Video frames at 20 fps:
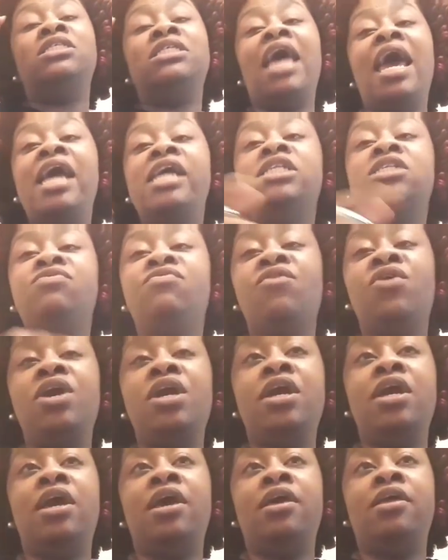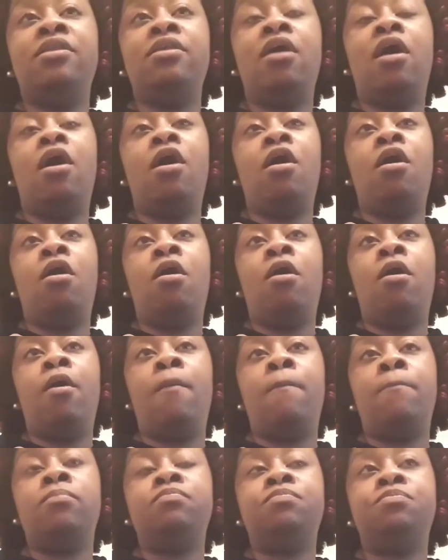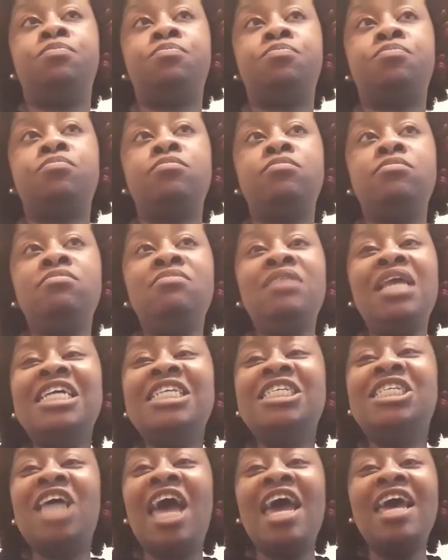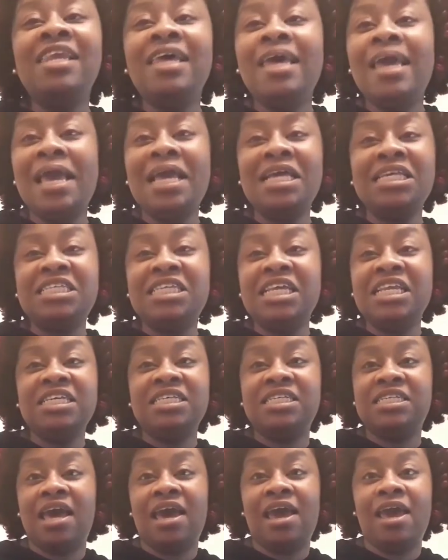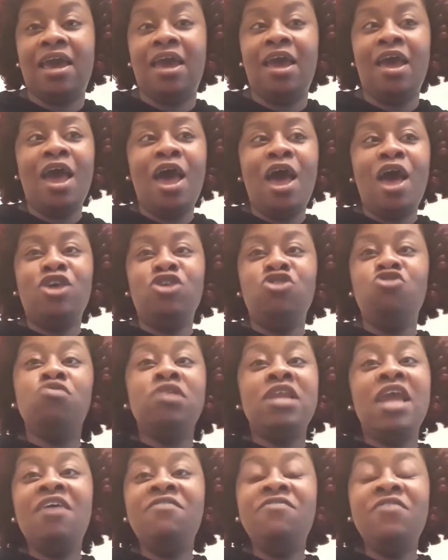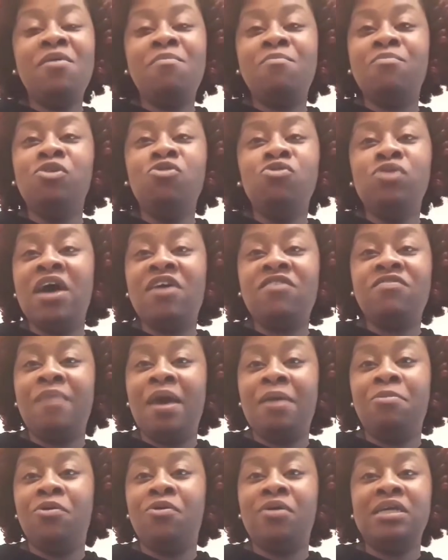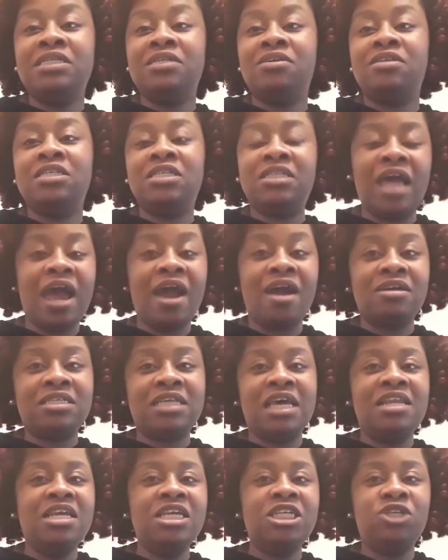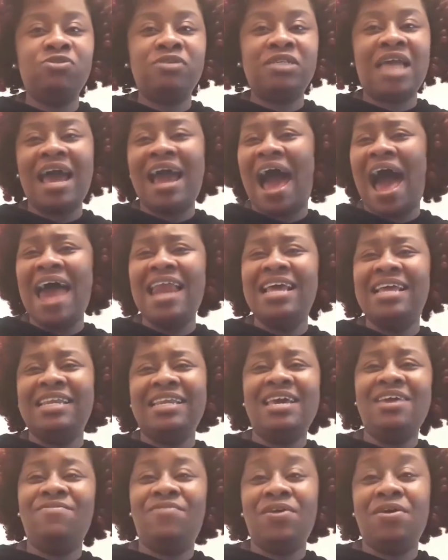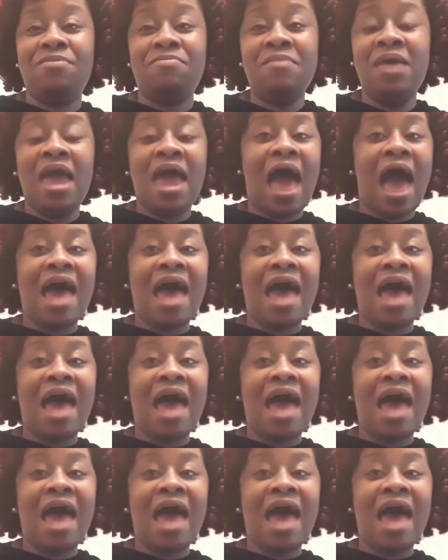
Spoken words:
Tay's friend, Jalen instantly said, you left baby Chris on the stairs. And Nisha was like, I didn't leave him.